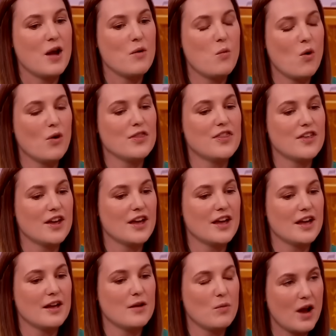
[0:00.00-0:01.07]

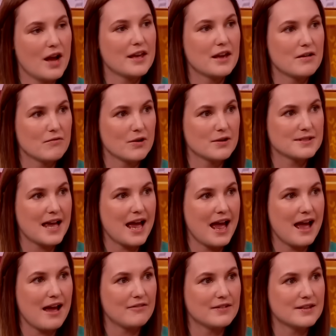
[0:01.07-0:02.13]
the working royals
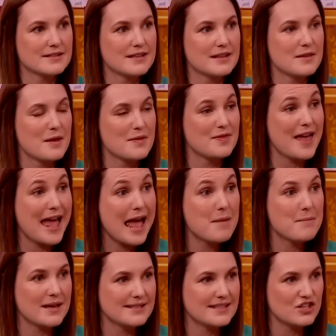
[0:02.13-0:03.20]
have. It's that their
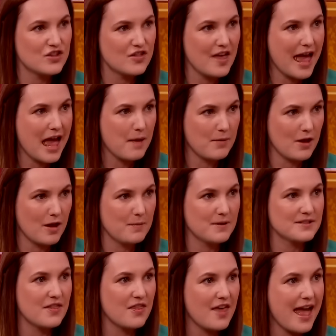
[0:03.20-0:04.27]
message, their
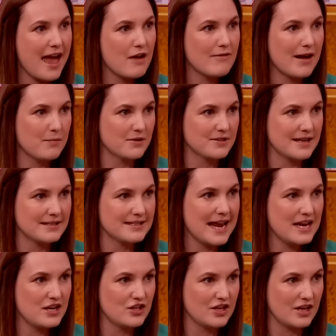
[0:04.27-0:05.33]
purpose, their
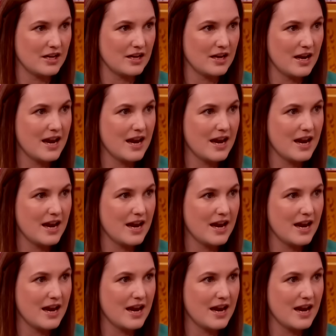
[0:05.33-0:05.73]
representation